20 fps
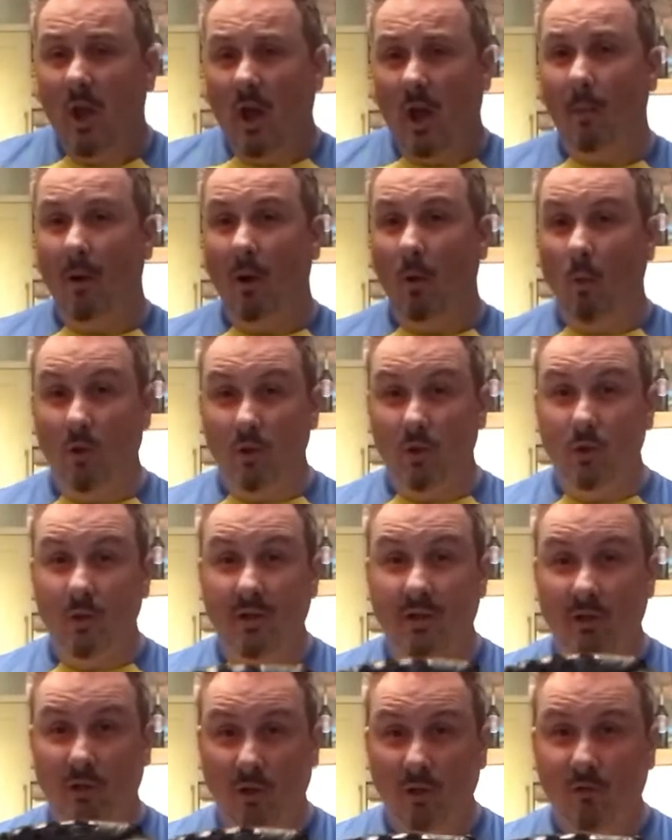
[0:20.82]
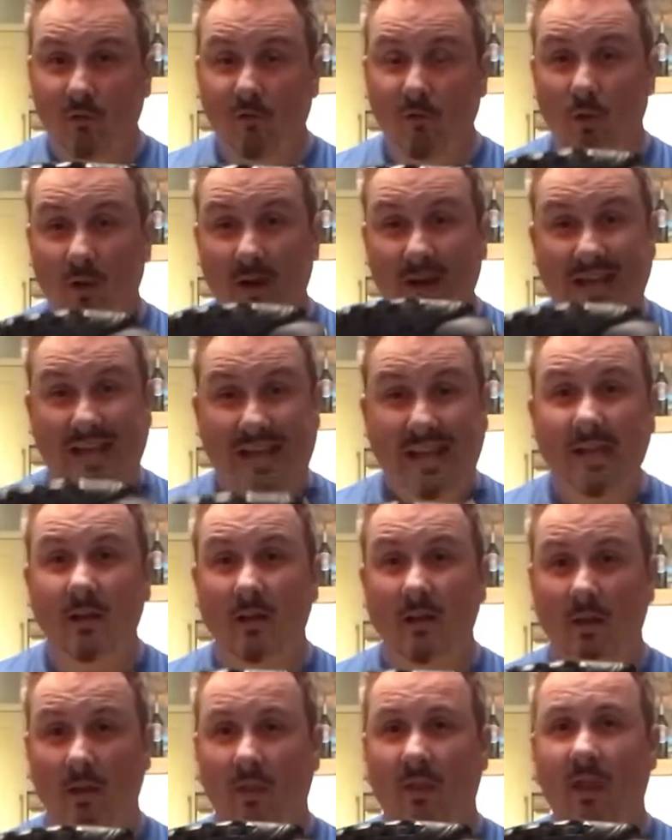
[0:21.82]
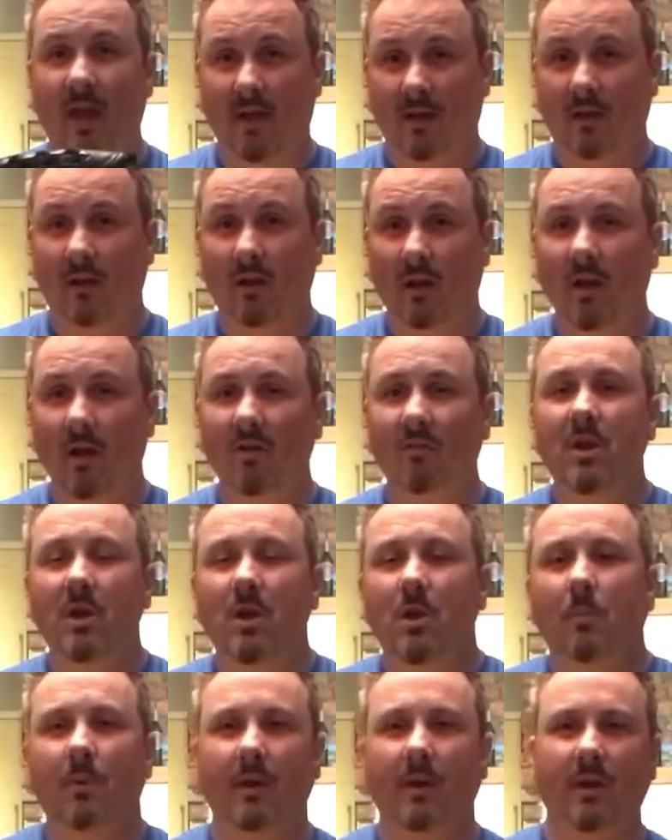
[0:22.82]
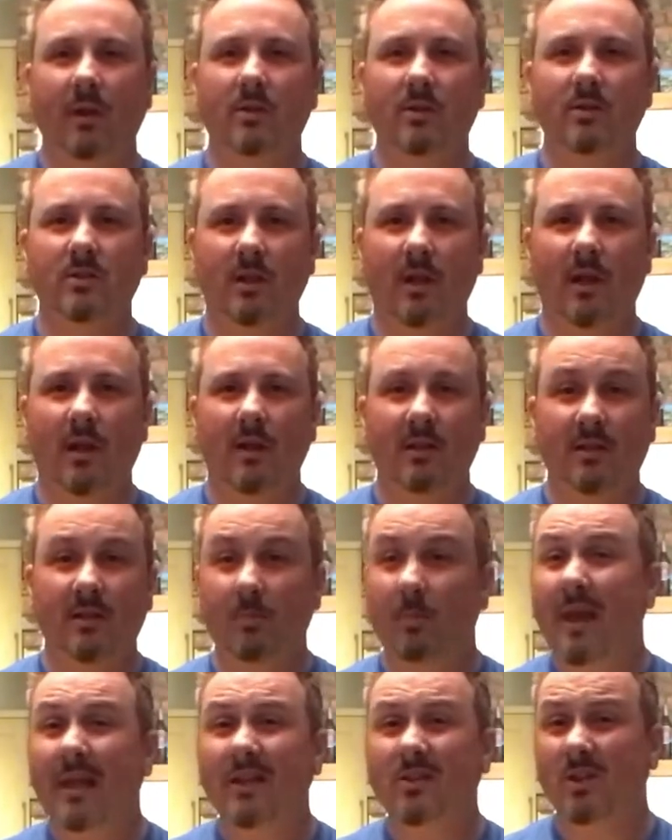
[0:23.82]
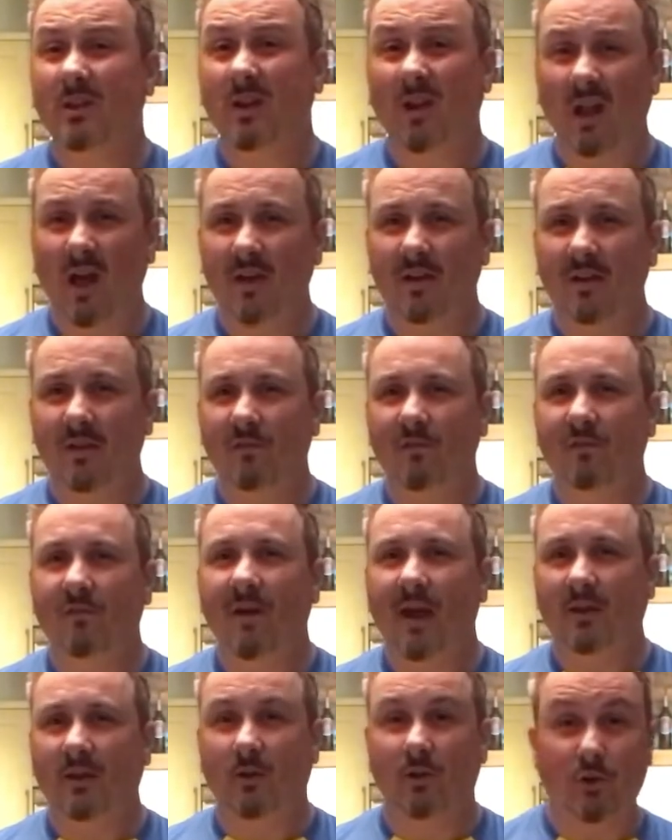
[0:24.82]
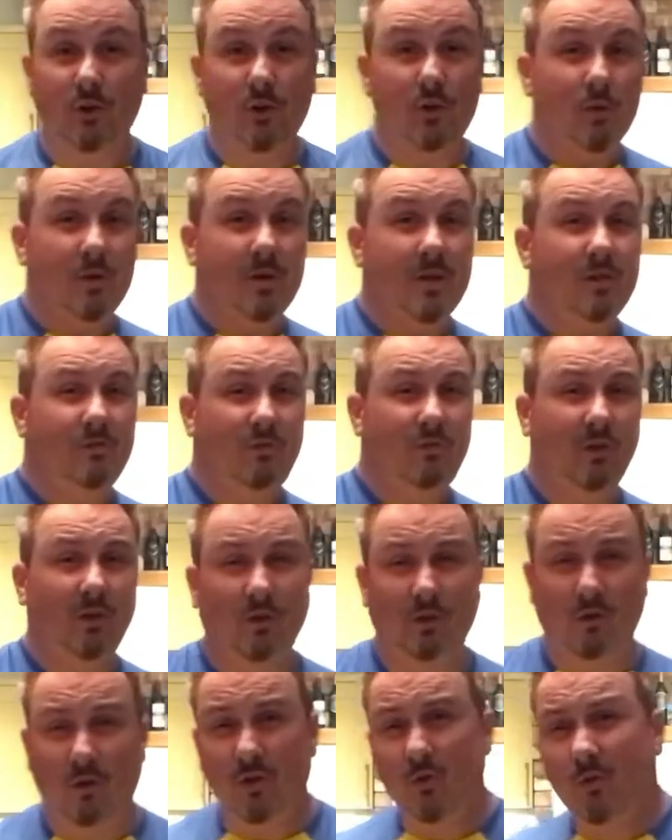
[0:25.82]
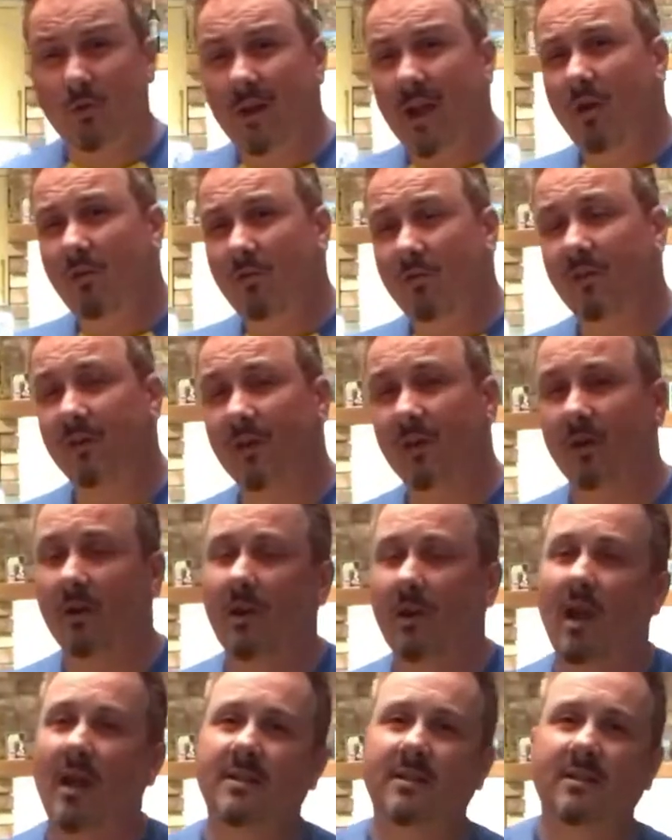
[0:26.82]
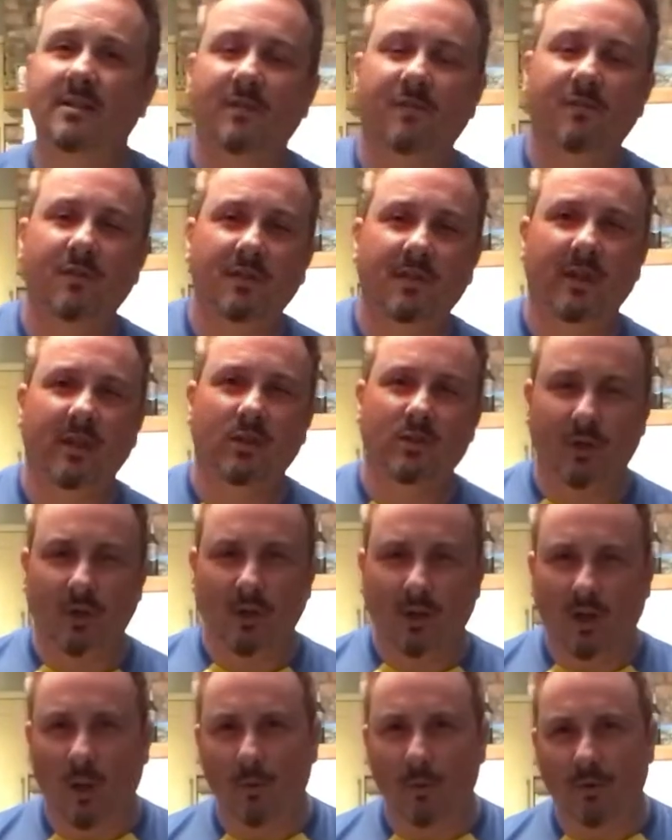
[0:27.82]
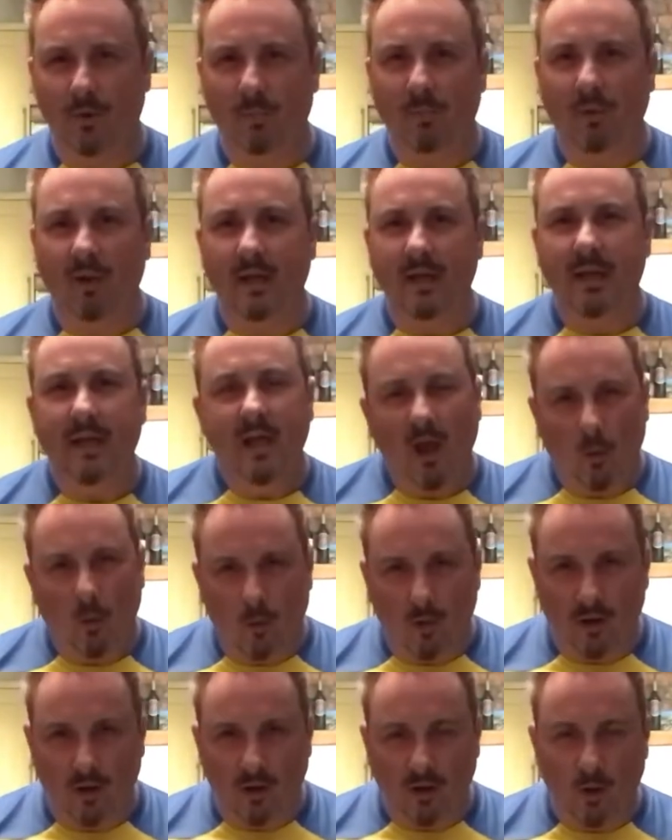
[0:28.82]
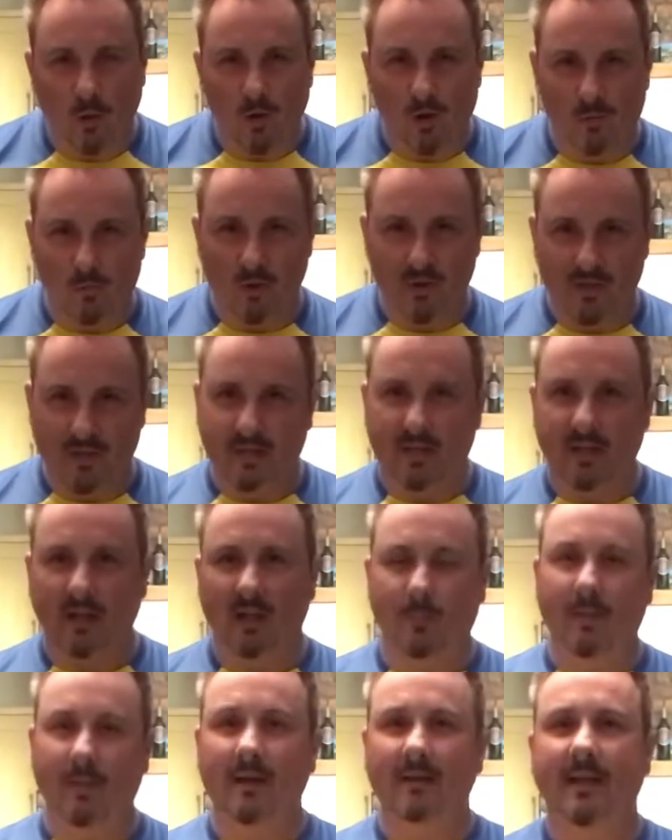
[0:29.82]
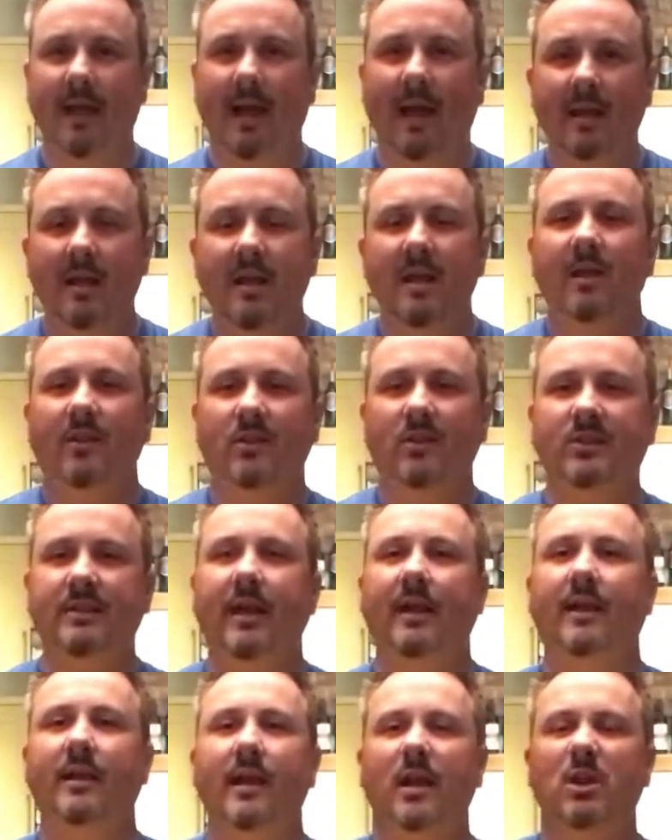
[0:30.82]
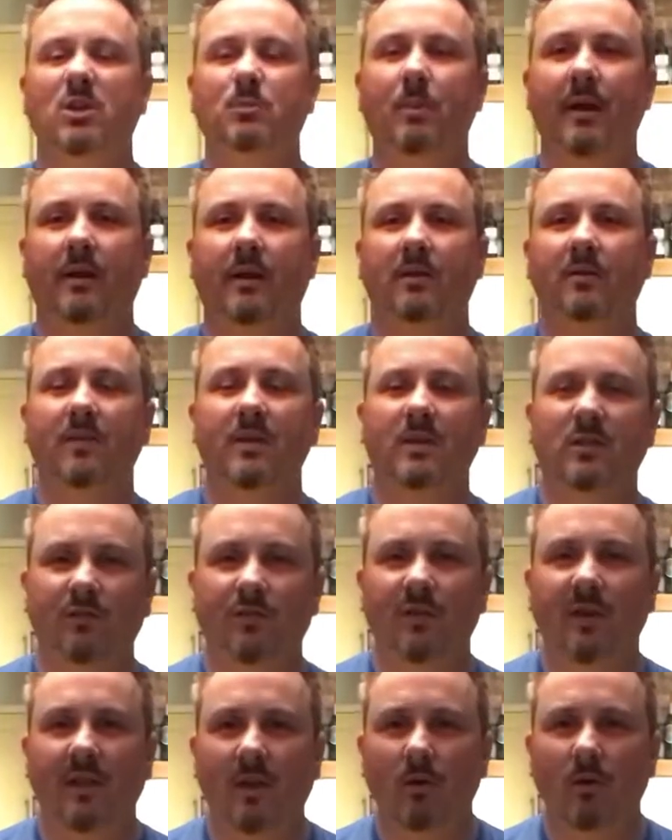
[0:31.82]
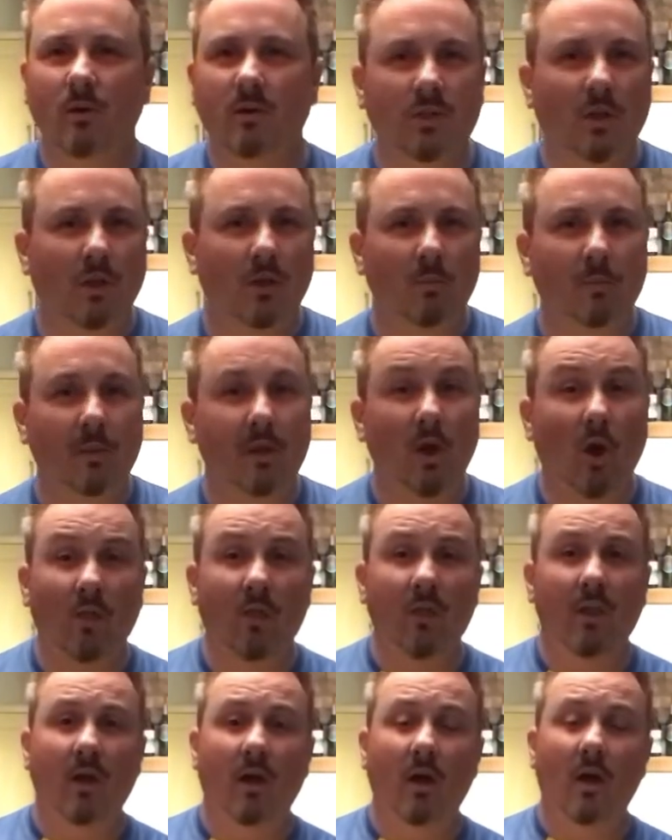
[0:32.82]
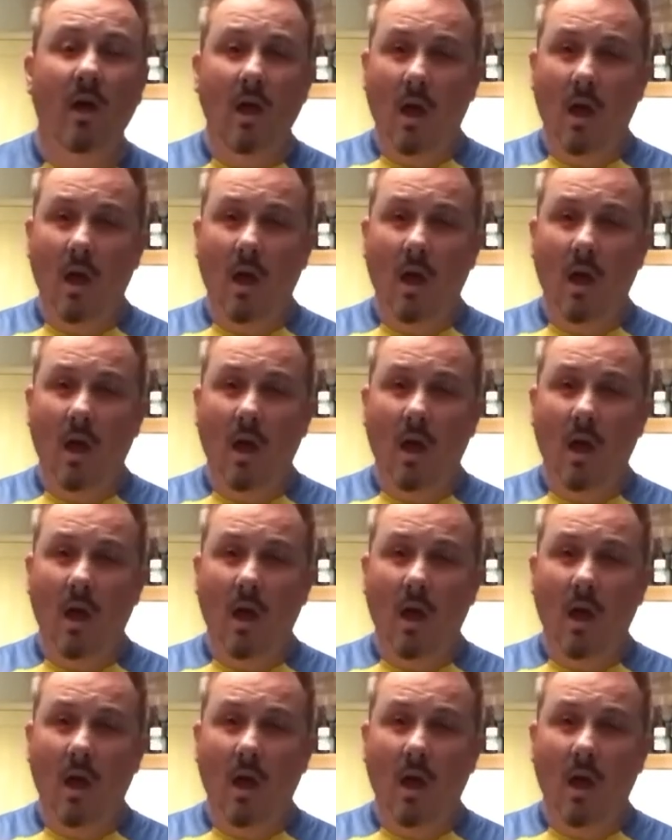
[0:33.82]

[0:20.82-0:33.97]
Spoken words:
about what you need to look for in that glove, because it depends on a lot of different factors. Are you an infielder? Are you an outfielder? Lots of different things are going to come into play, and we're going to go into more detail about that. The second aspect of this video is going to be on the